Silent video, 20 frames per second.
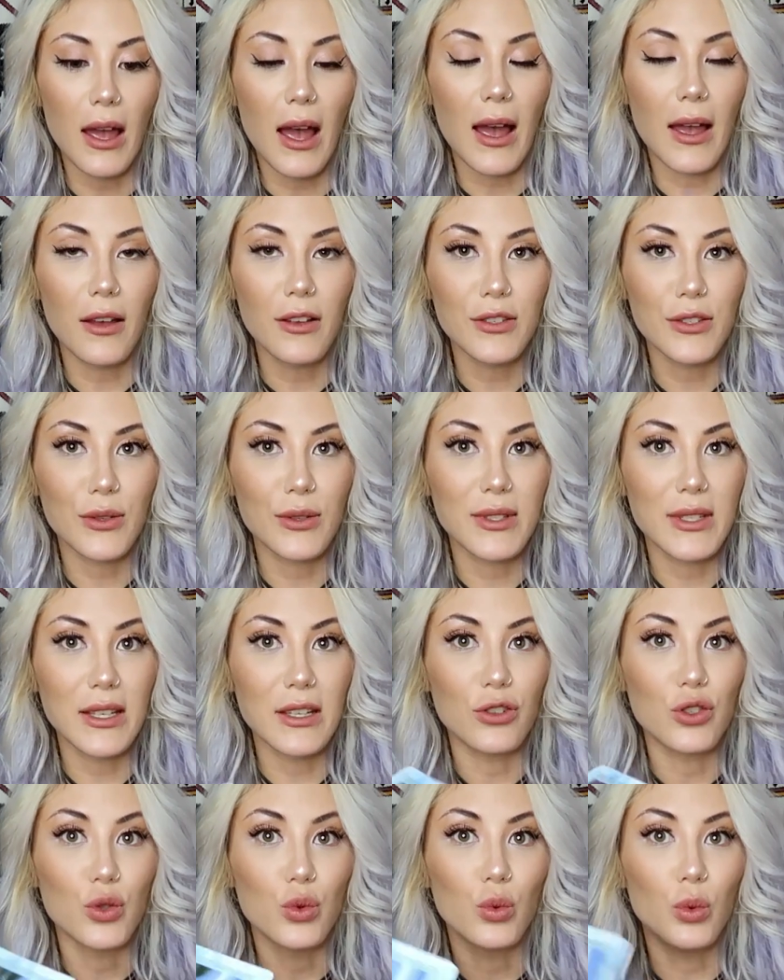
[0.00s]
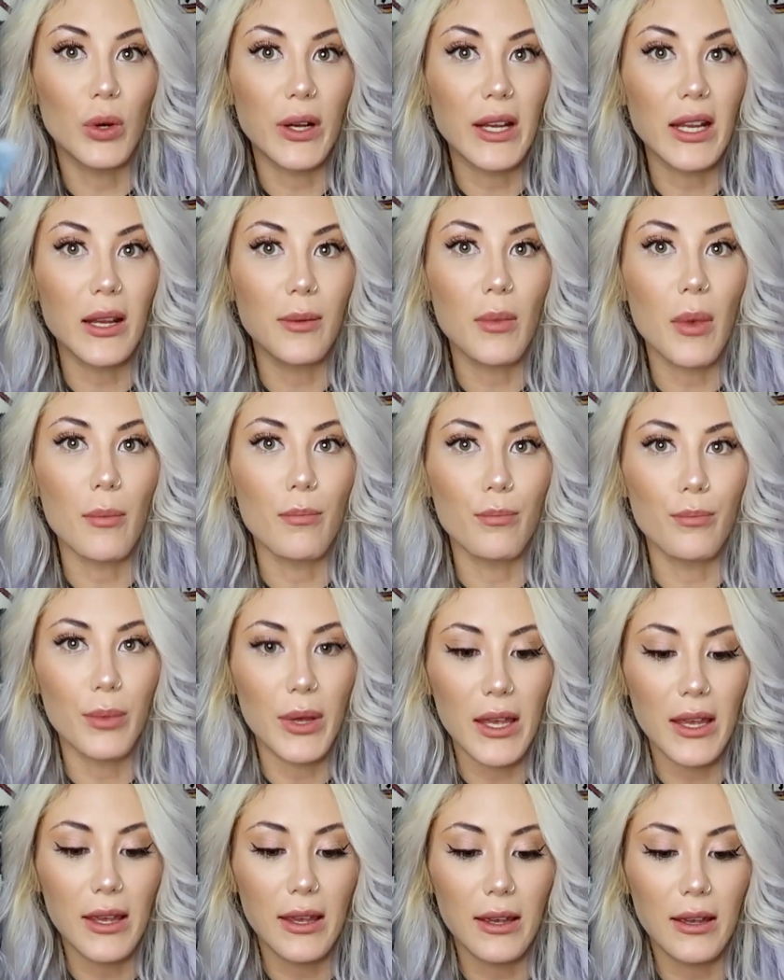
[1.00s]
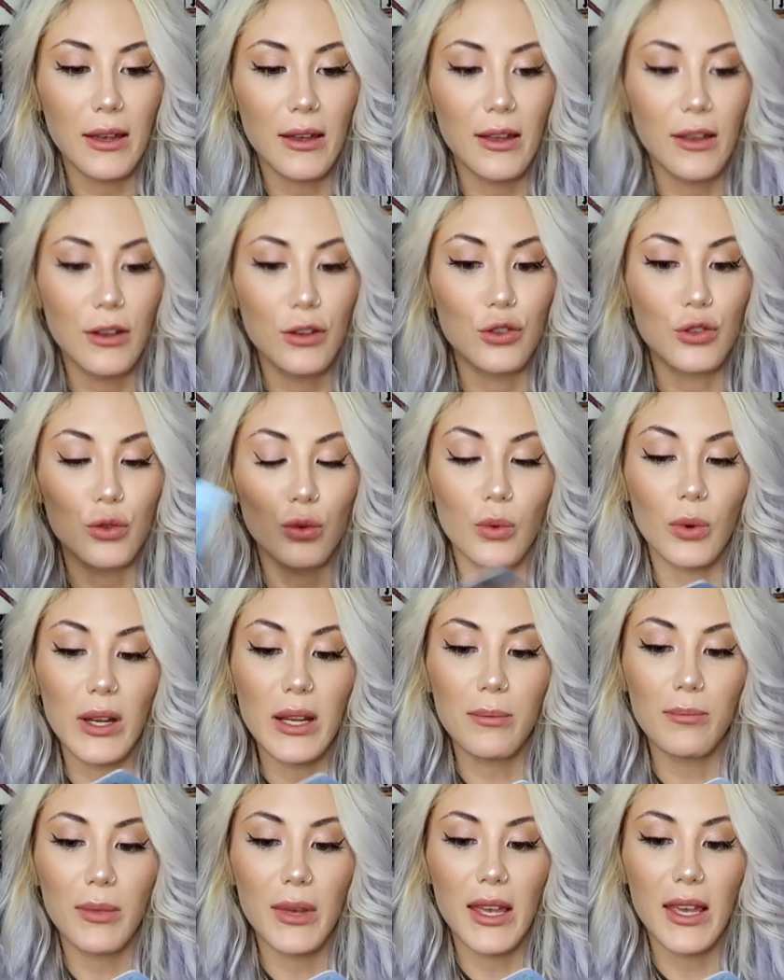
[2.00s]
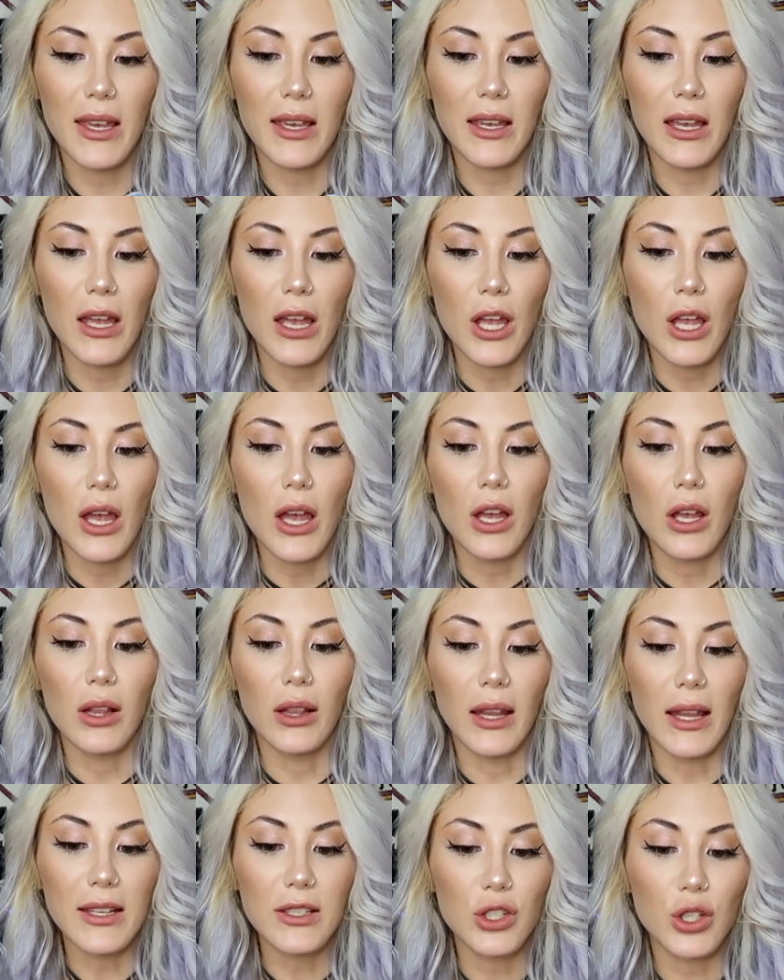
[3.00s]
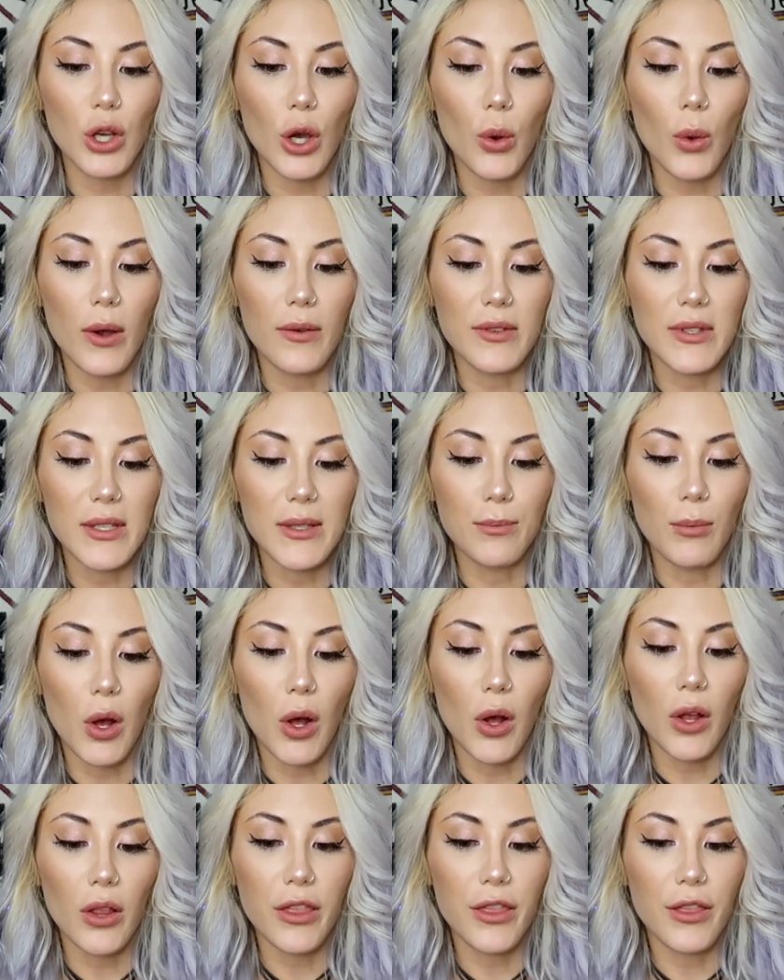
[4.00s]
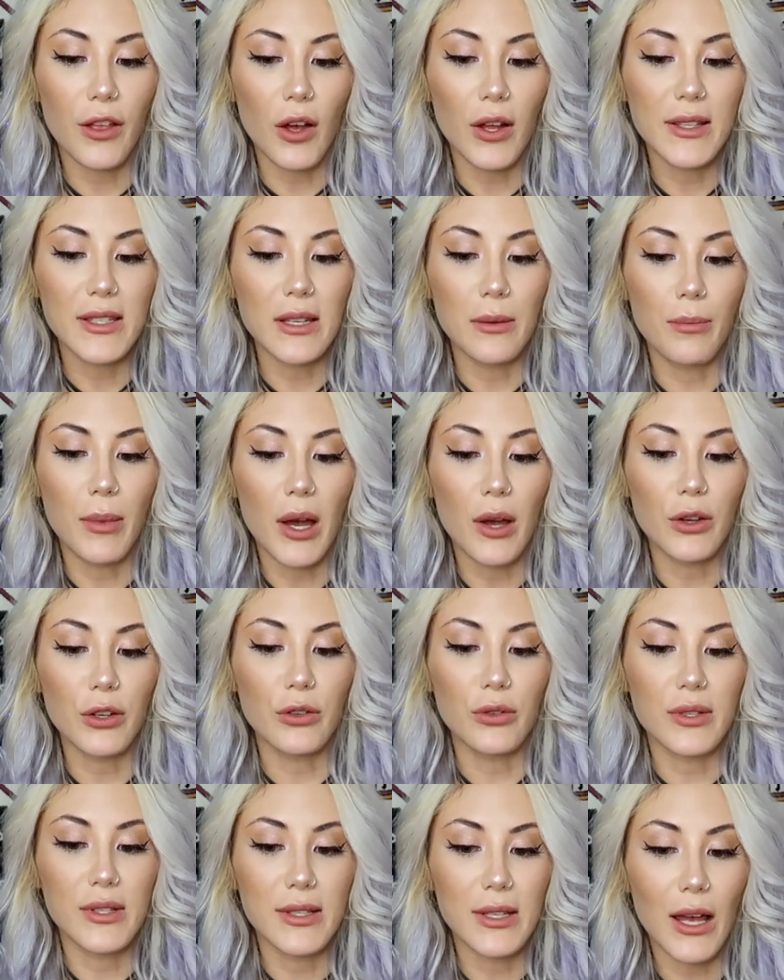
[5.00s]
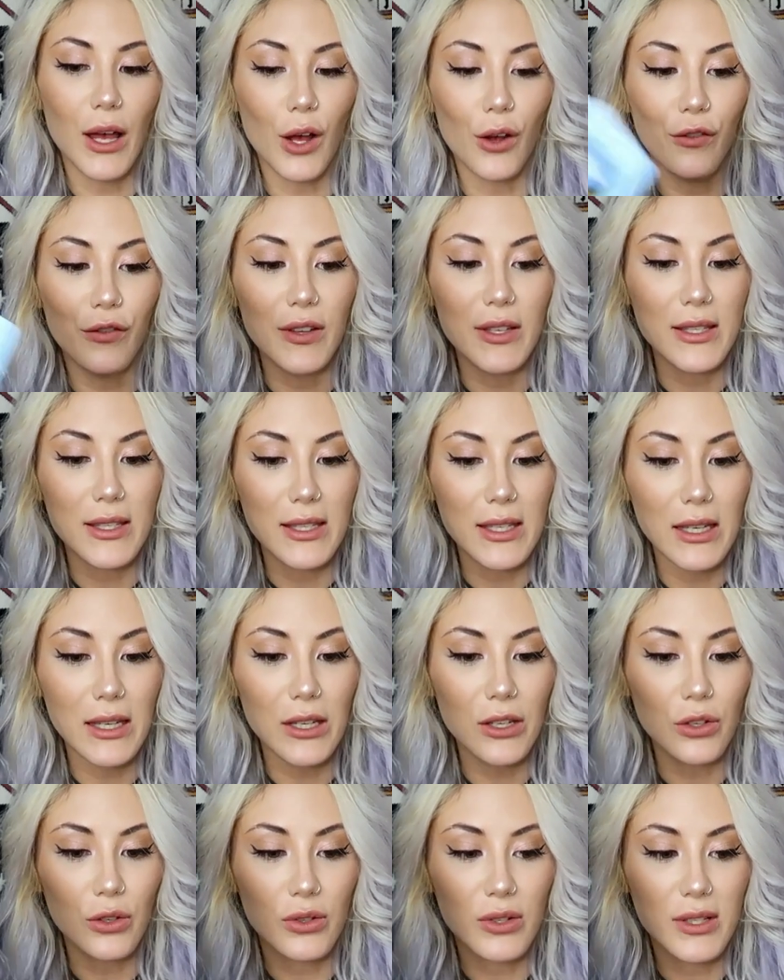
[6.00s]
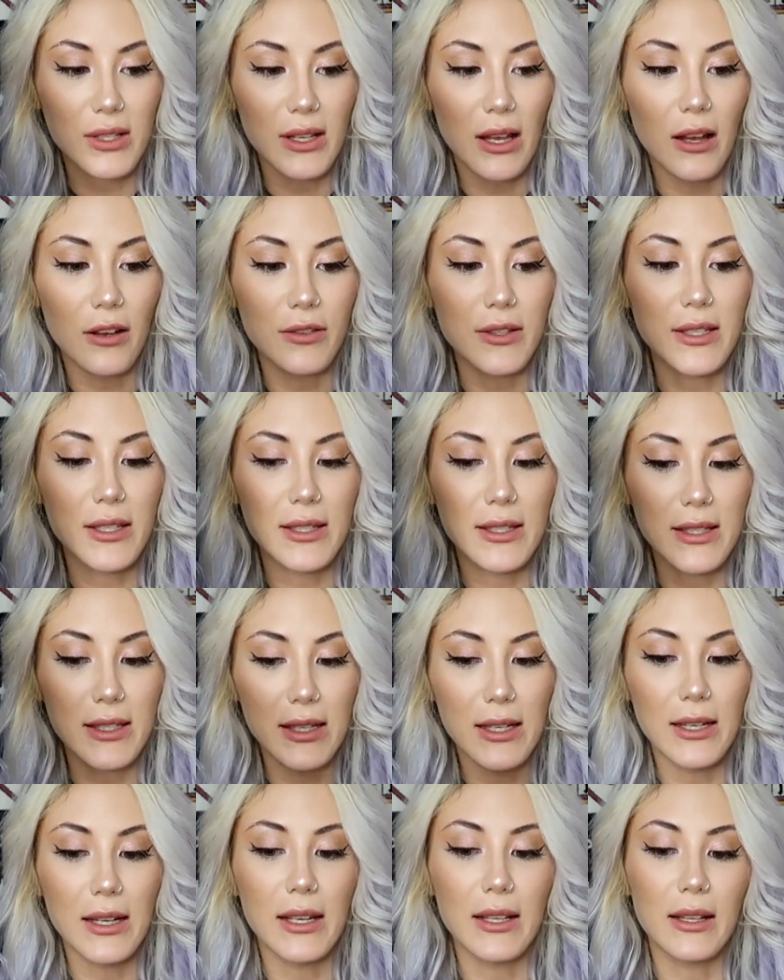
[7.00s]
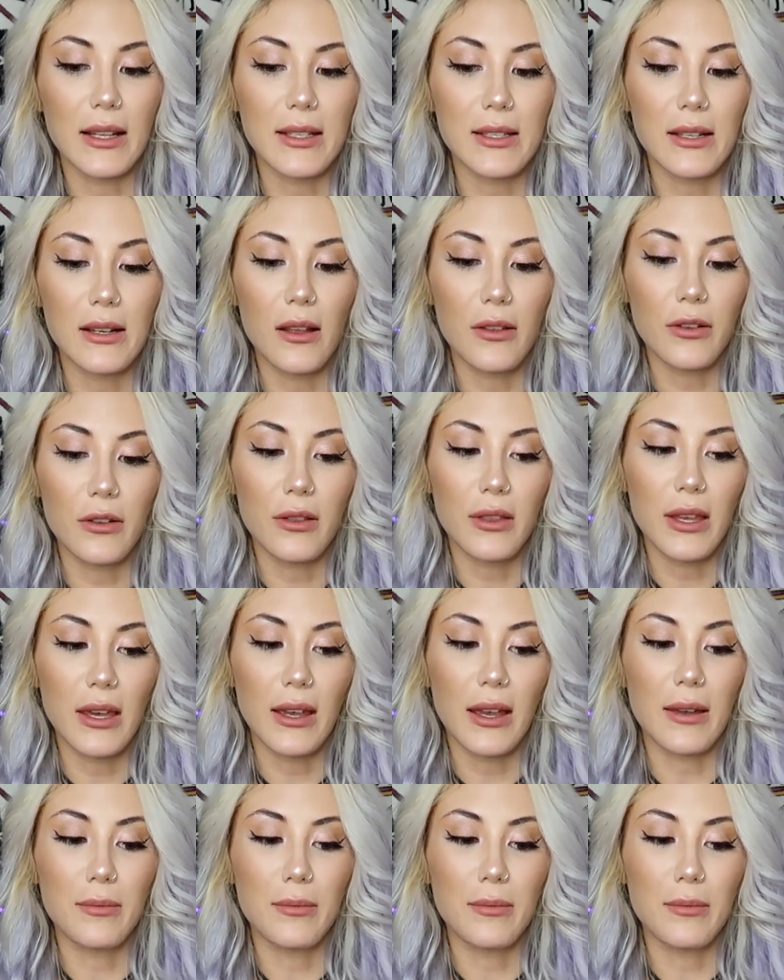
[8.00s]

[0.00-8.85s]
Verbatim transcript: I also see dream big, dream big let go of small thoughts about yourself. See yourself succeeding. That's another thing.